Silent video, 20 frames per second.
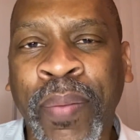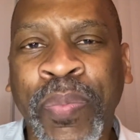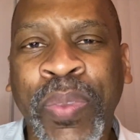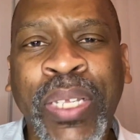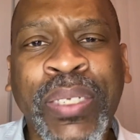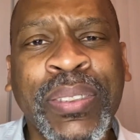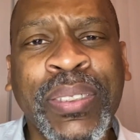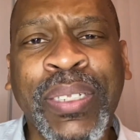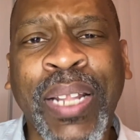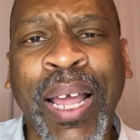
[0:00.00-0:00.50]

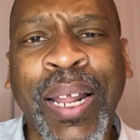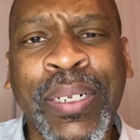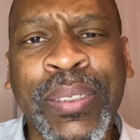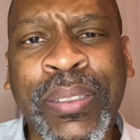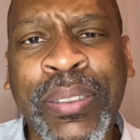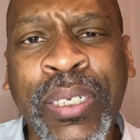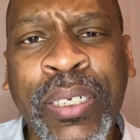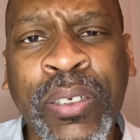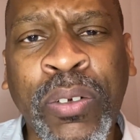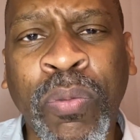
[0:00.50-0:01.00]
This is not a
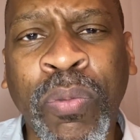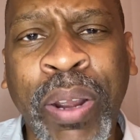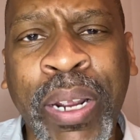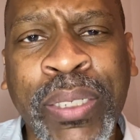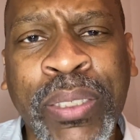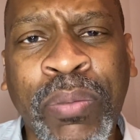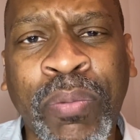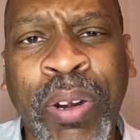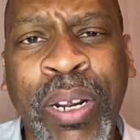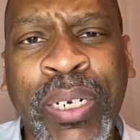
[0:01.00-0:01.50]

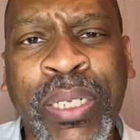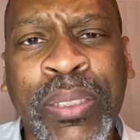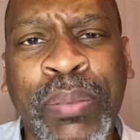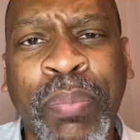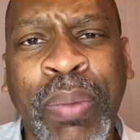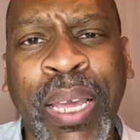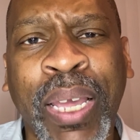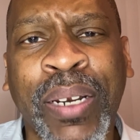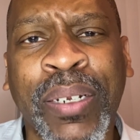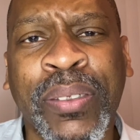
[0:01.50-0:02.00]
situation where this
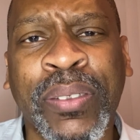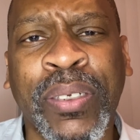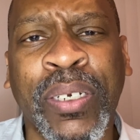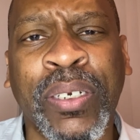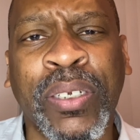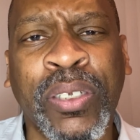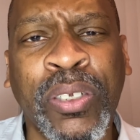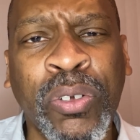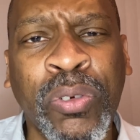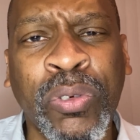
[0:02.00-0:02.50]
man is
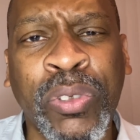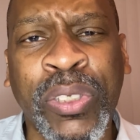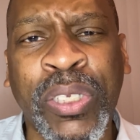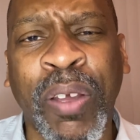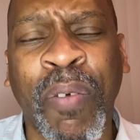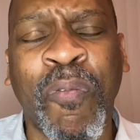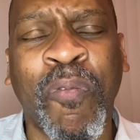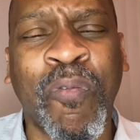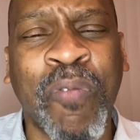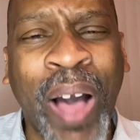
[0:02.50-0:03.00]
accused
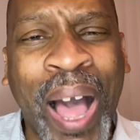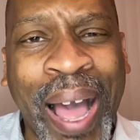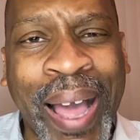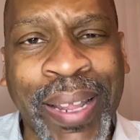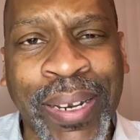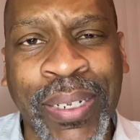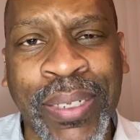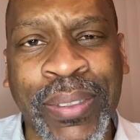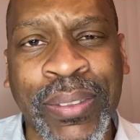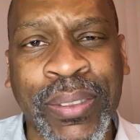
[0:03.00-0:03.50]
of
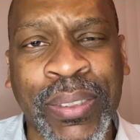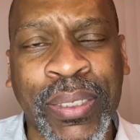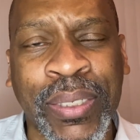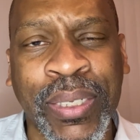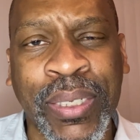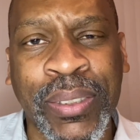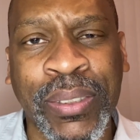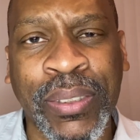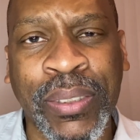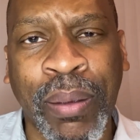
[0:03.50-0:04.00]
violence
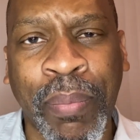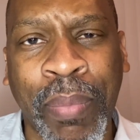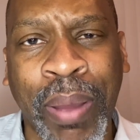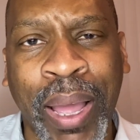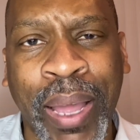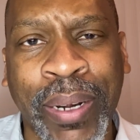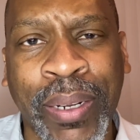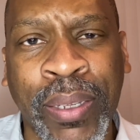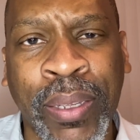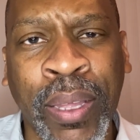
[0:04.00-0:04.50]
against
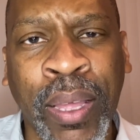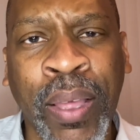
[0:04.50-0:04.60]
somebody.